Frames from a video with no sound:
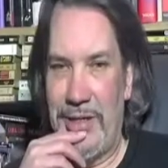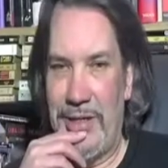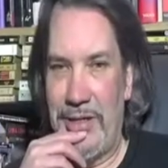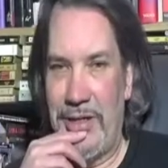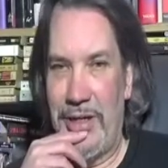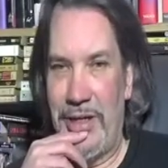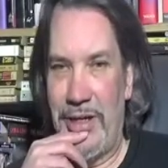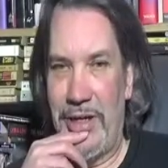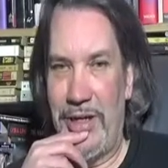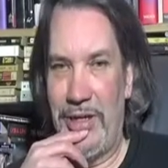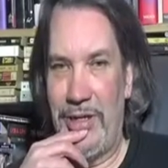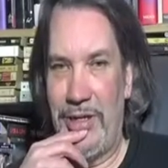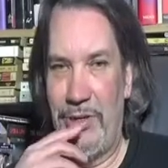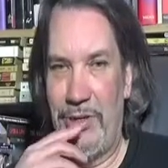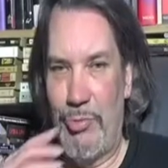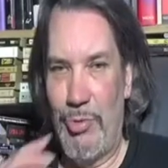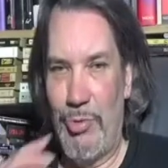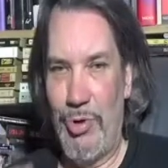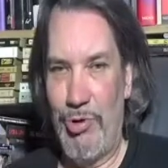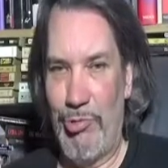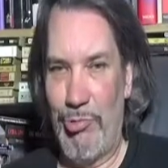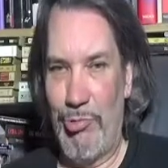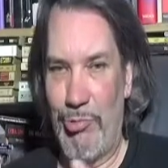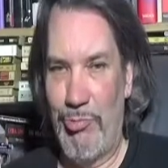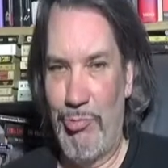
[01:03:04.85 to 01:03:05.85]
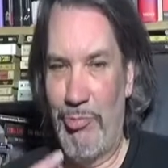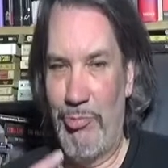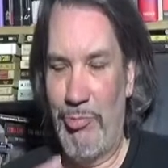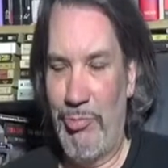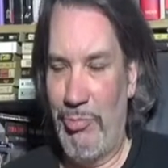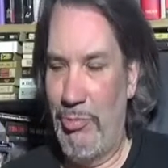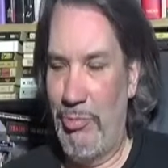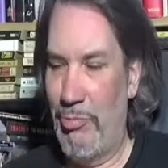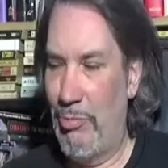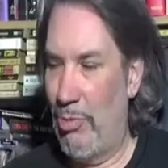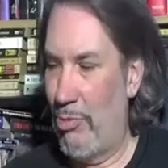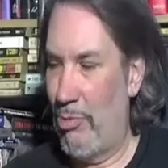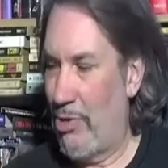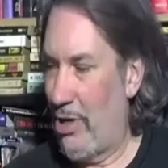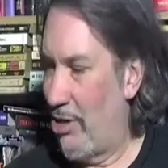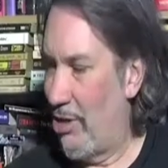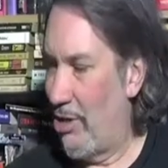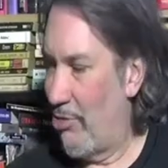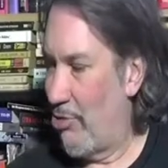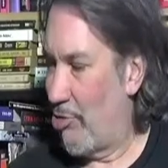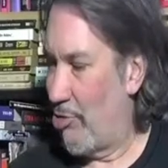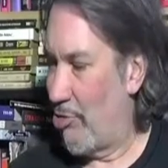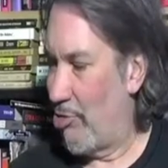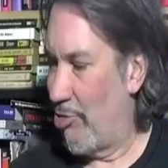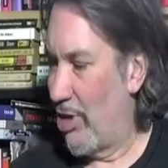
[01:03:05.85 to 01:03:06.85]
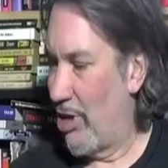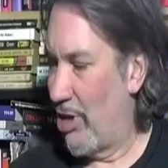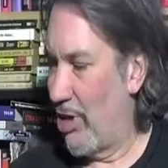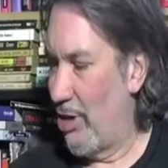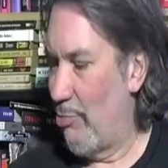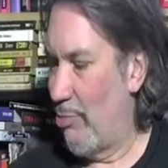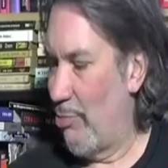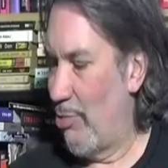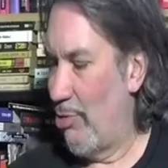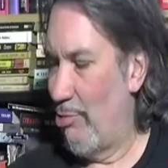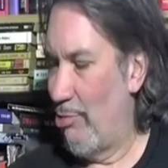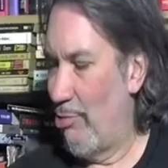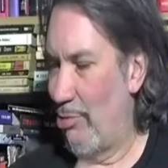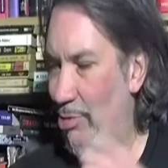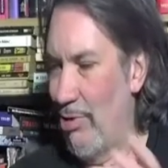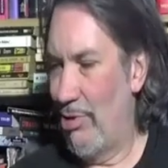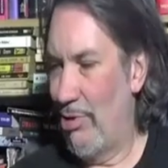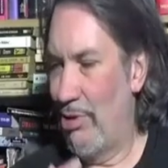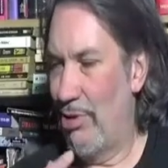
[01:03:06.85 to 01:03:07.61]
and we'll get another drink and we'll